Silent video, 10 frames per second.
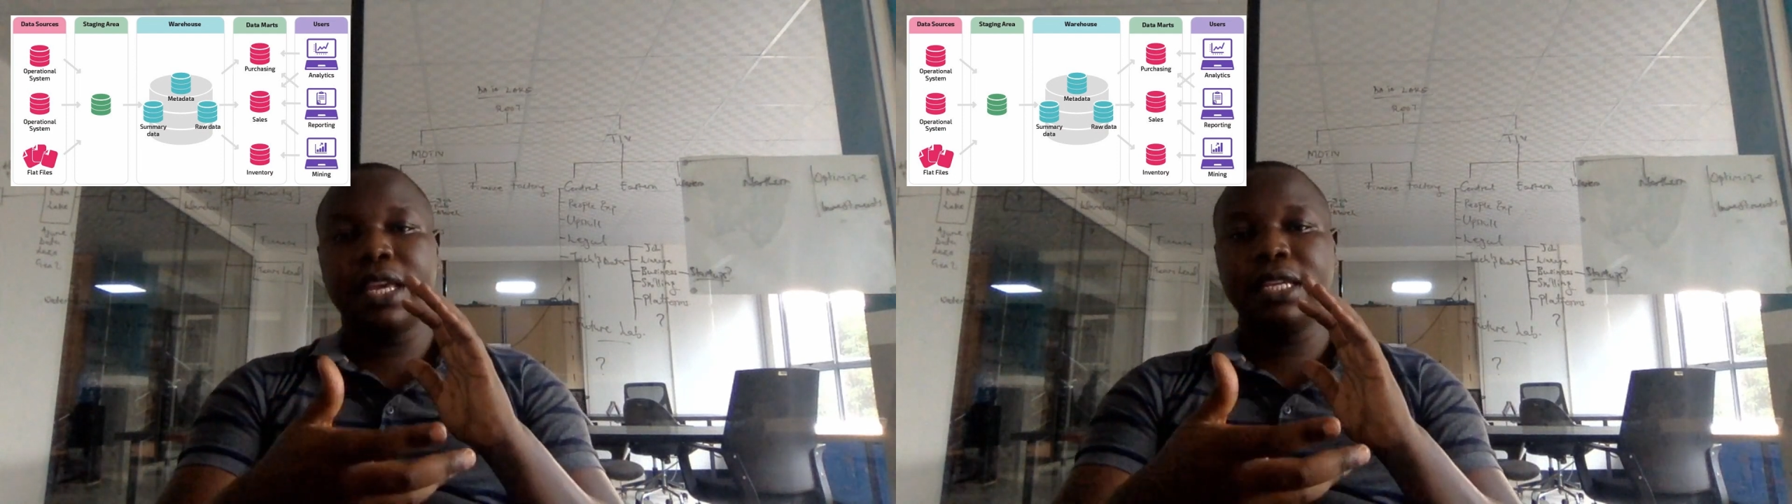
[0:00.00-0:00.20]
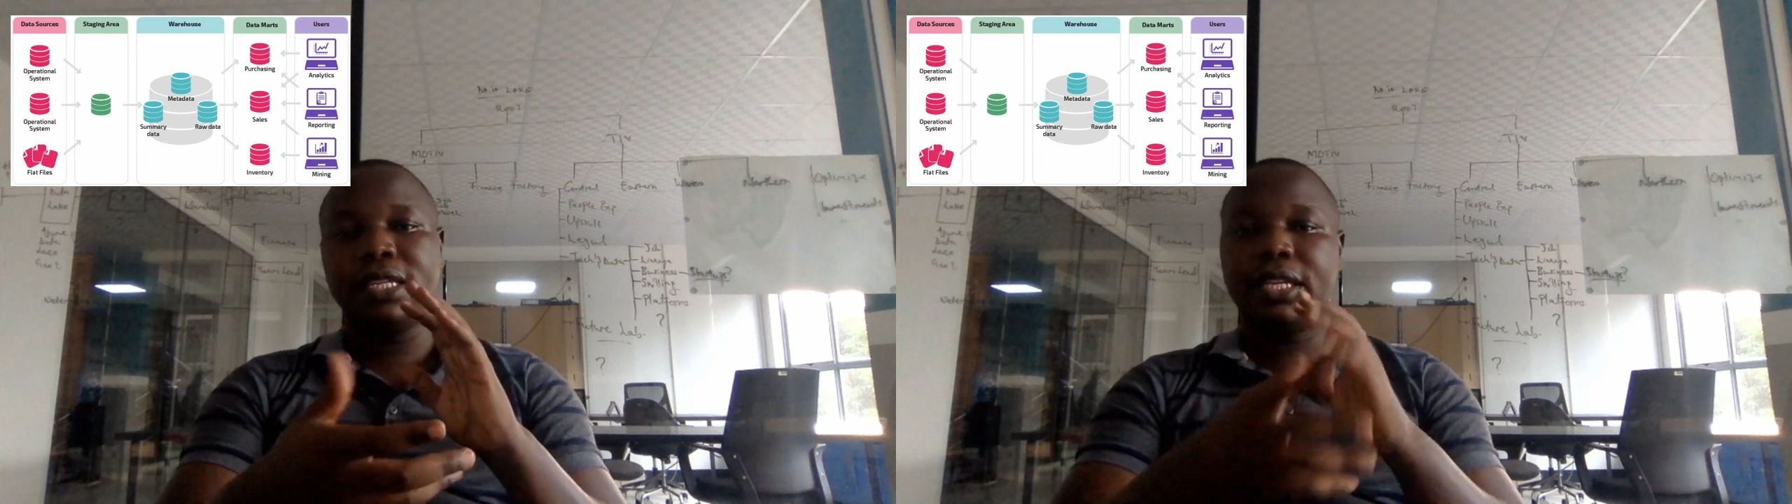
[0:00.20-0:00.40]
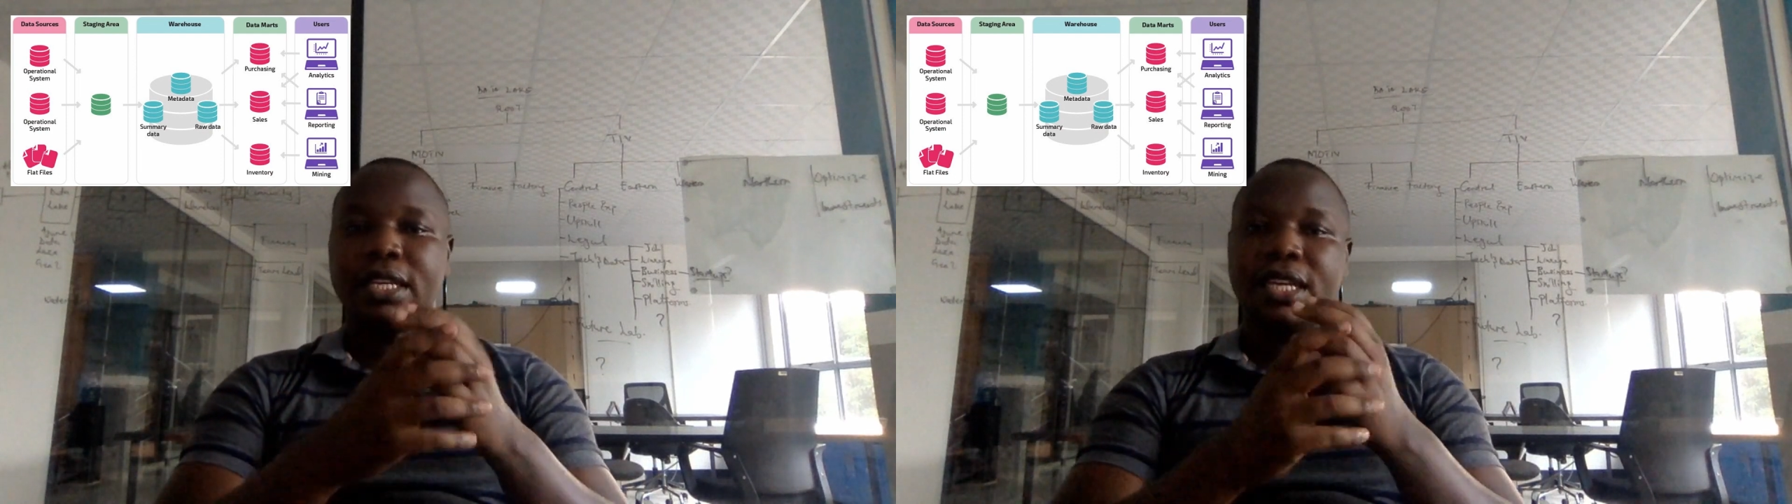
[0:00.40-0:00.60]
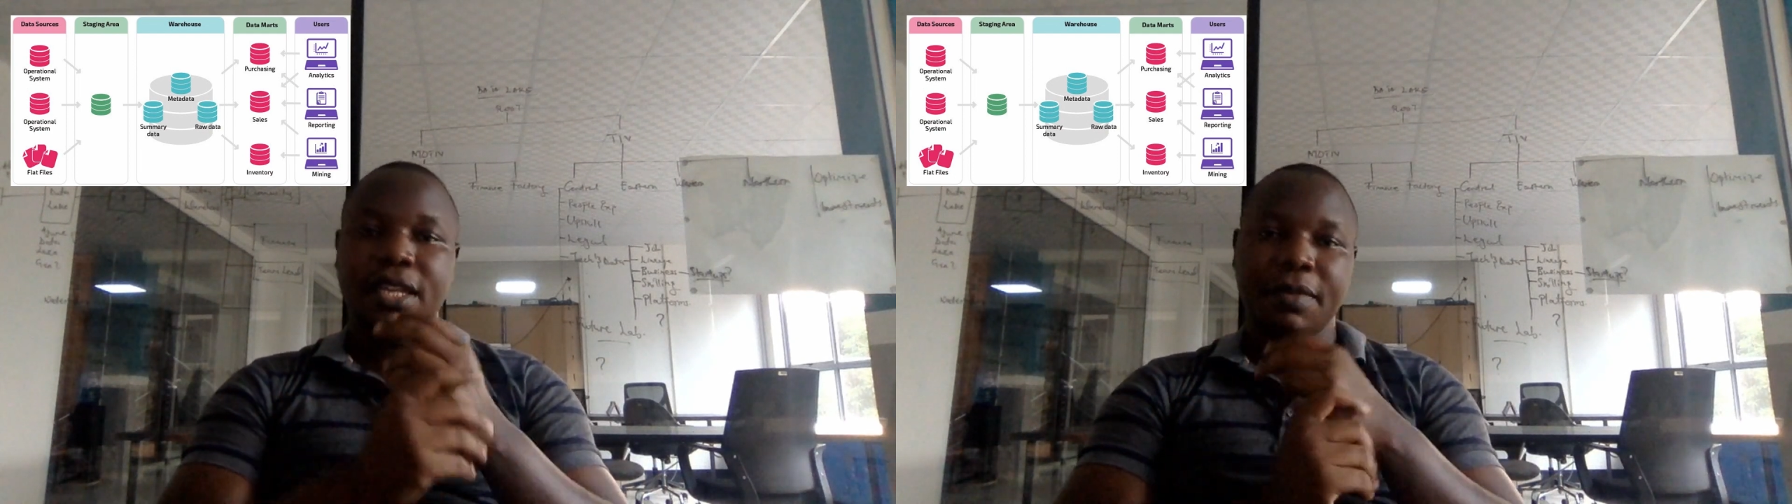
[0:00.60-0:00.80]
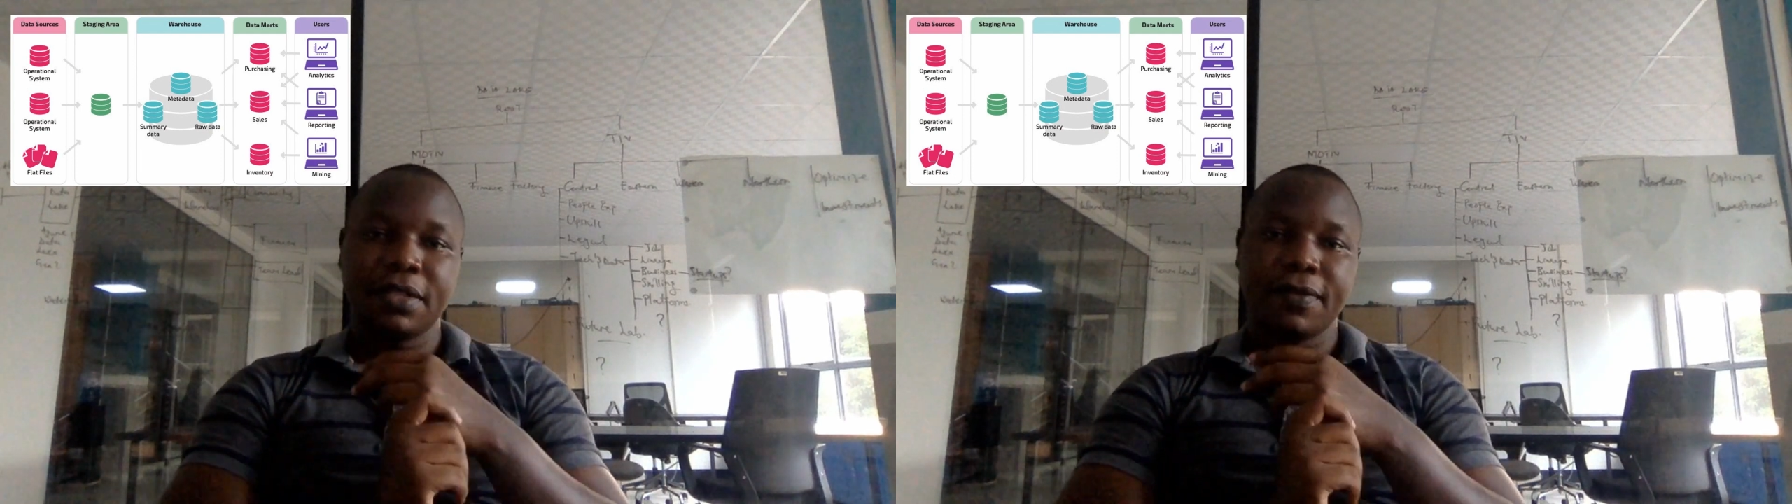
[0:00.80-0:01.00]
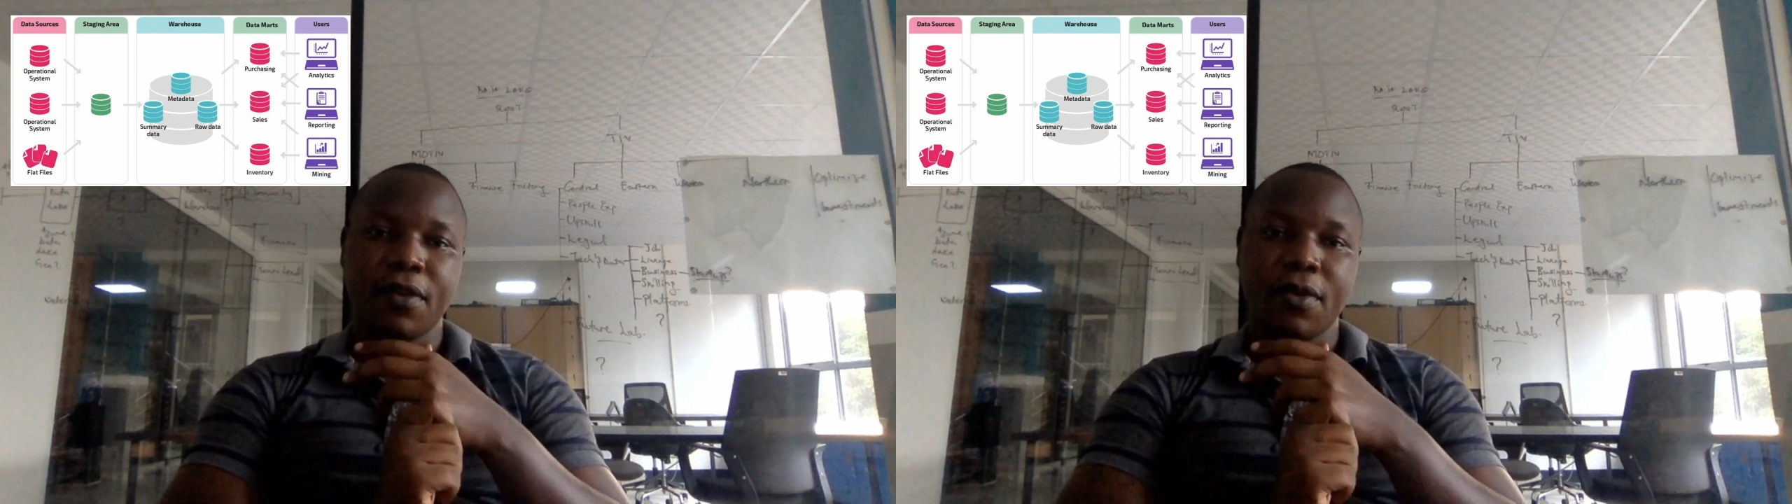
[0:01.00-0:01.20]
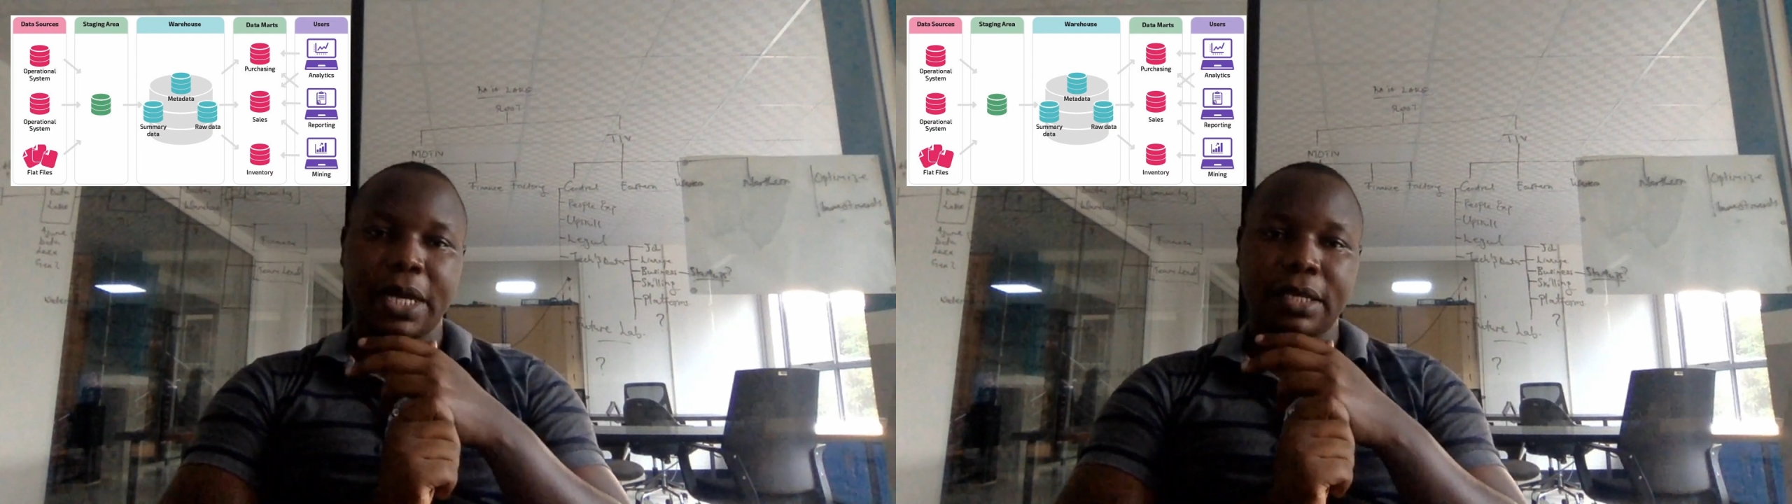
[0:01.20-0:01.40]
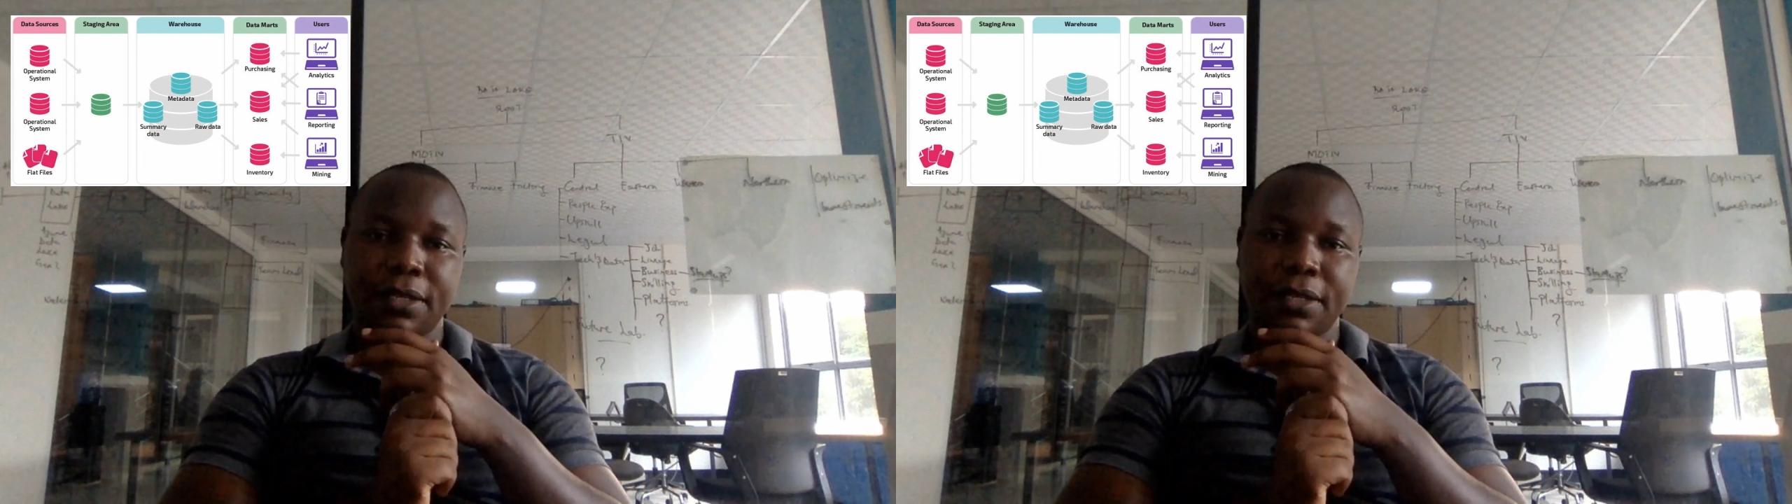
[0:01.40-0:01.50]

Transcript: it in a database format.